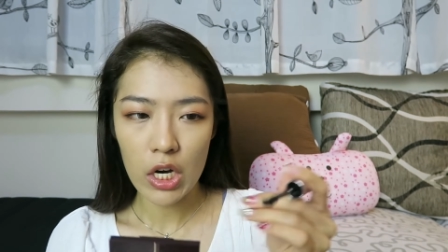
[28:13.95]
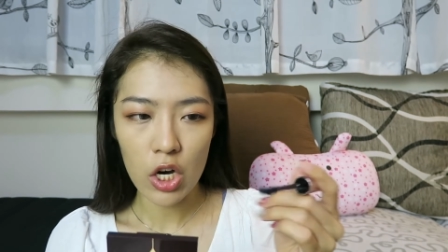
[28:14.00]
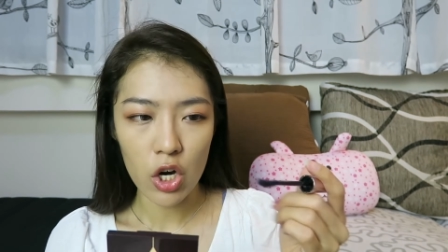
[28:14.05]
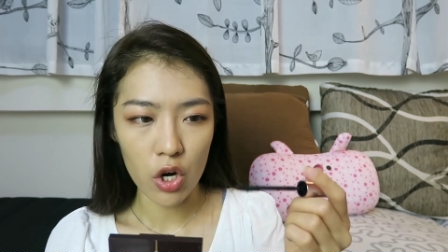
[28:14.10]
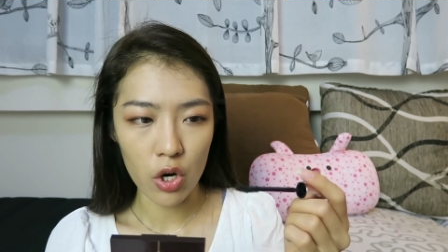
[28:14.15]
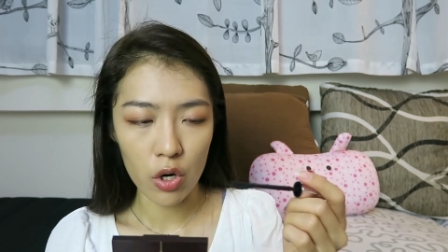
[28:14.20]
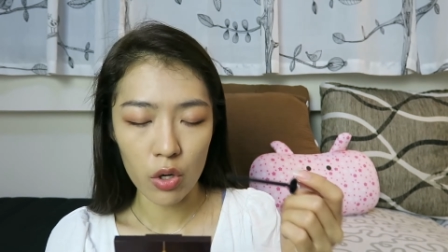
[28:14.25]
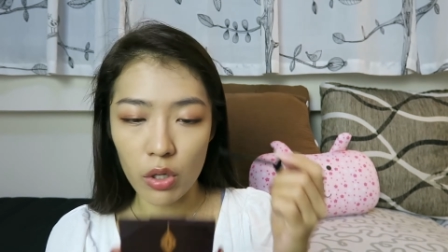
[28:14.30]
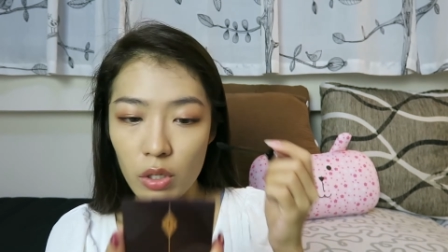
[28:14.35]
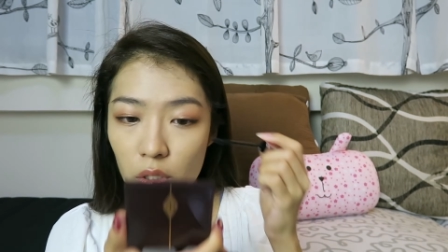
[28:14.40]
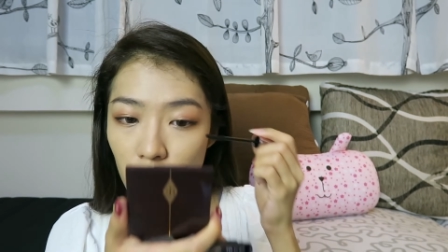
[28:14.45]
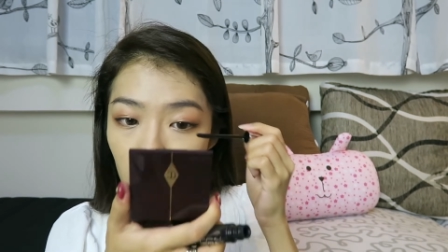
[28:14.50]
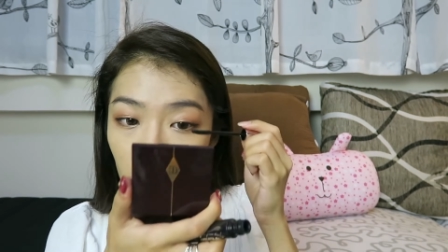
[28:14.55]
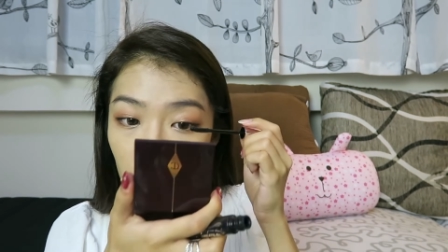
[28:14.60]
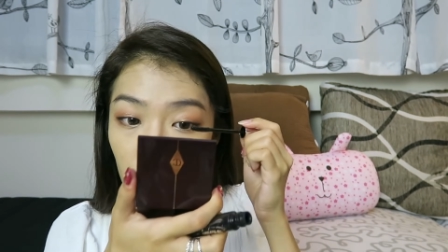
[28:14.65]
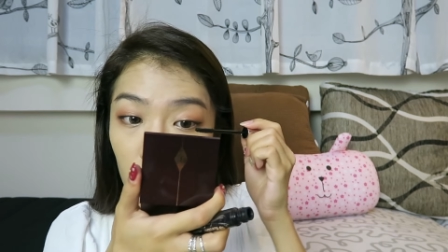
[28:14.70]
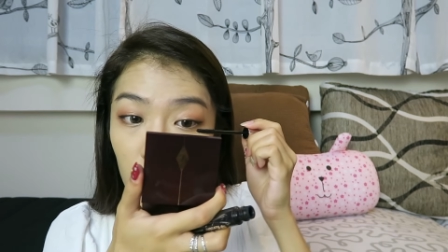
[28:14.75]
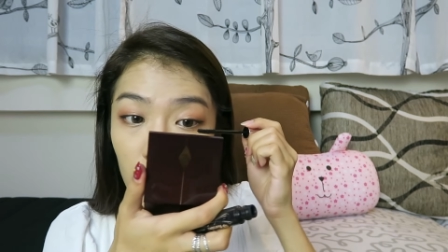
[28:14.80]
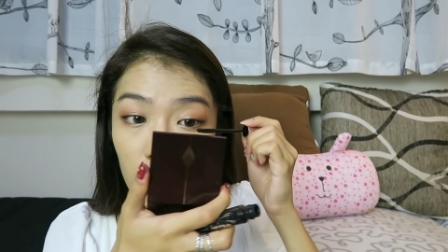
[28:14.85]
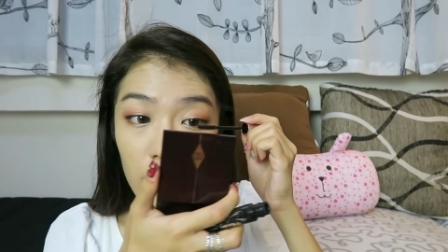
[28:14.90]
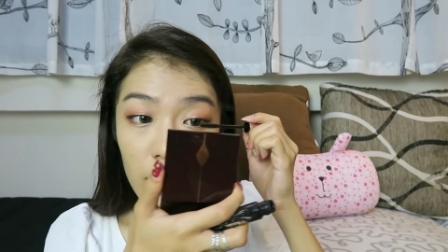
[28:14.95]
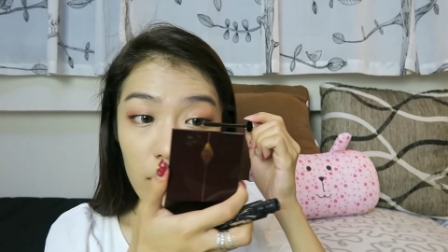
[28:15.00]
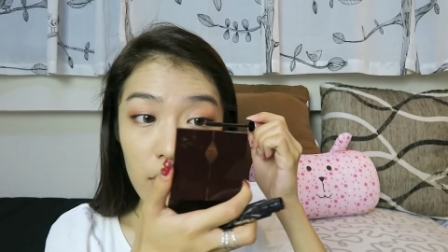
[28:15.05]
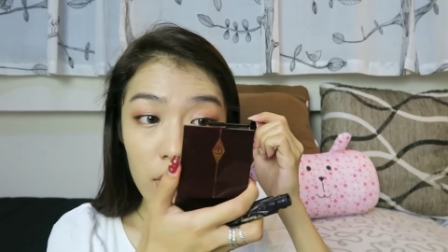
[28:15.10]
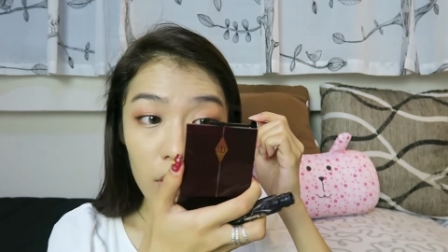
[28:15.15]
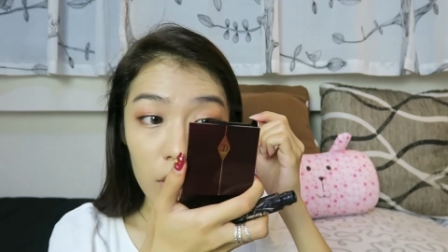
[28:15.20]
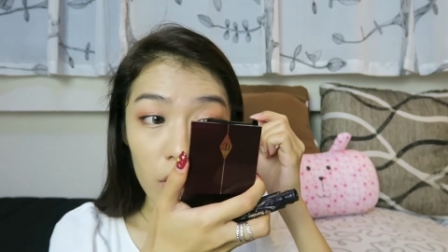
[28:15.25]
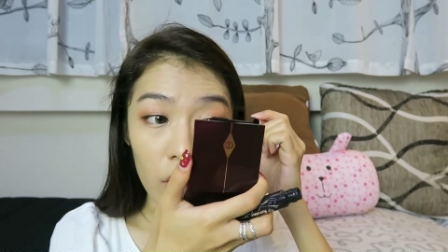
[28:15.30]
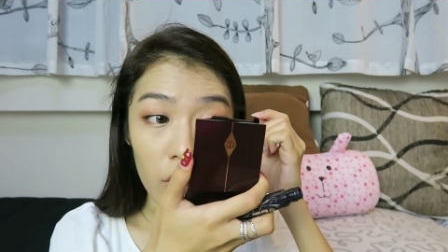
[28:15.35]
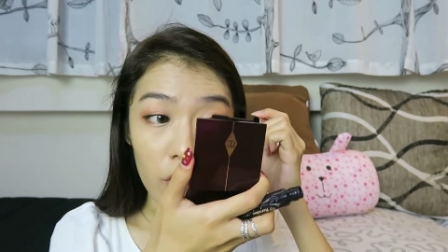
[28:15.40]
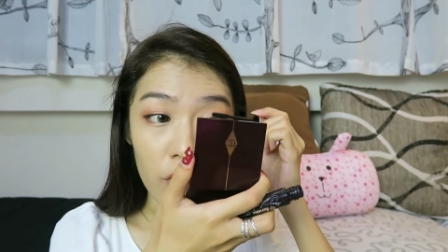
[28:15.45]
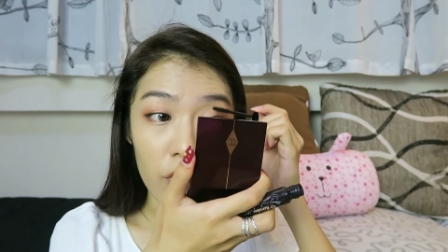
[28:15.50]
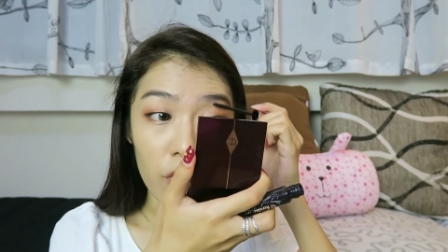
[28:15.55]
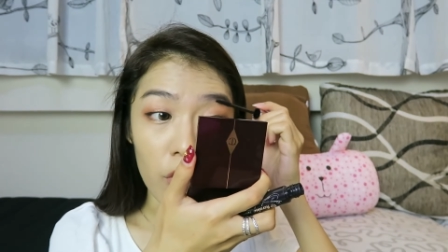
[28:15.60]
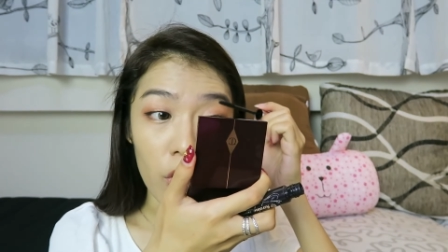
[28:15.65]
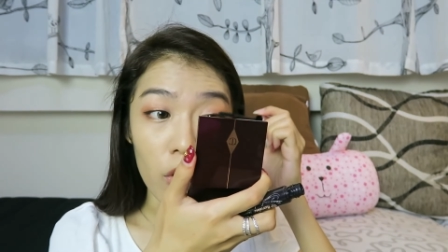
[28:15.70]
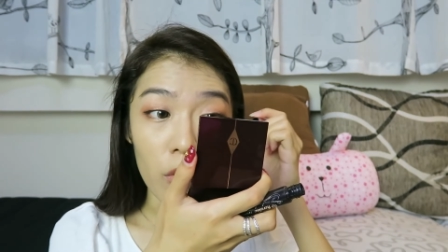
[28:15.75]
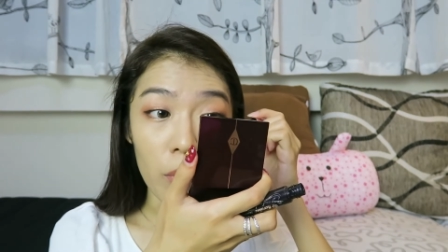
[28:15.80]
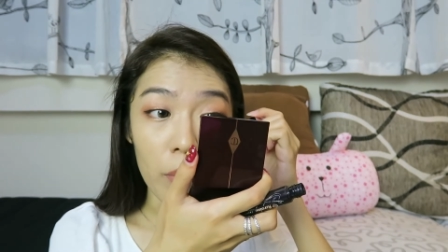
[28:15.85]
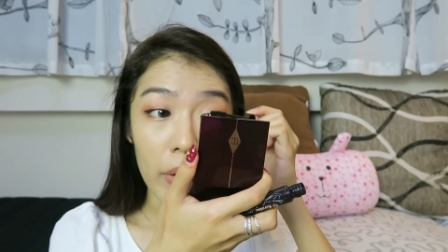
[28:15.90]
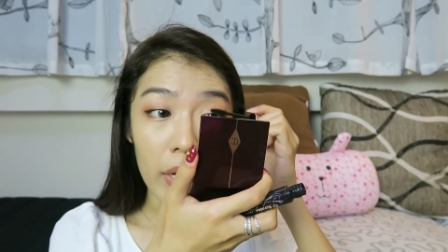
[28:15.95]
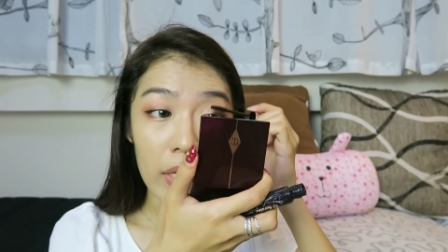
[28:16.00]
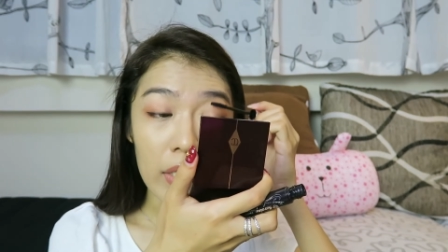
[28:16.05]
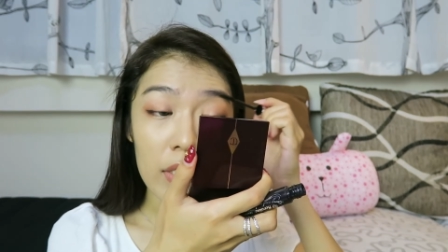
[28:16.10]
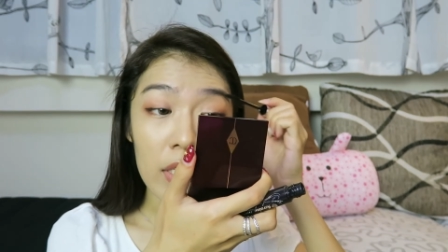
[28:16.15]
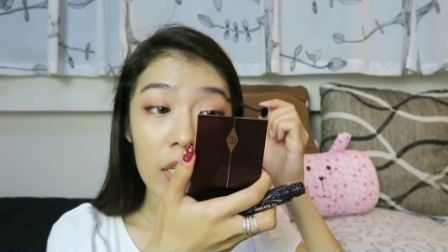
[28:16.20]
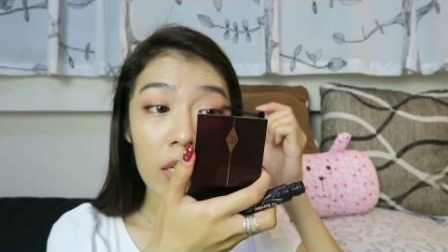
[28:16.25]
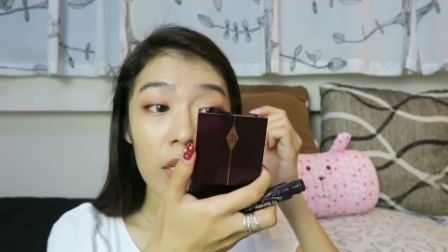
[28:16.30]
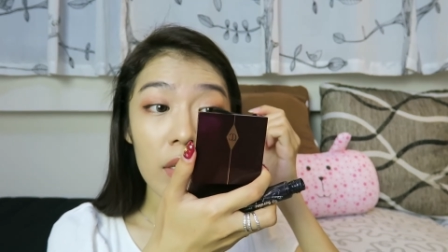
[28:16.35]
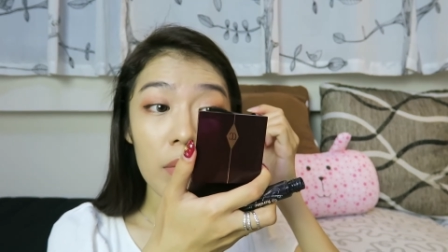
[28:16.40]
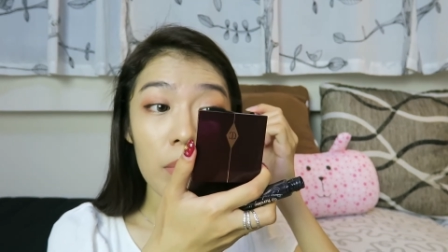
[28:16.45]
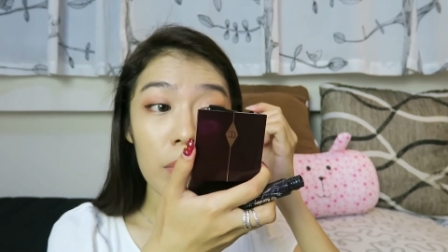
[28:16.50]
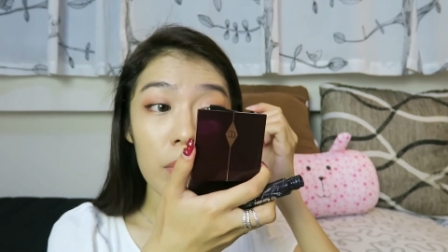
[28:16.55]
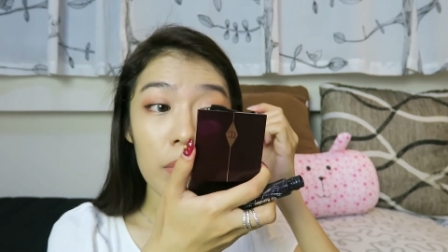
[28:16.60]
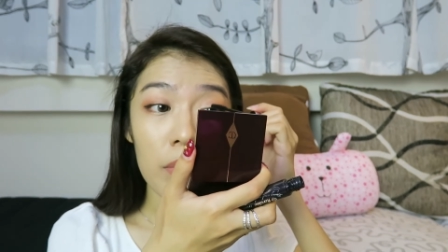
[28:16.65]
curl instead of volumizing,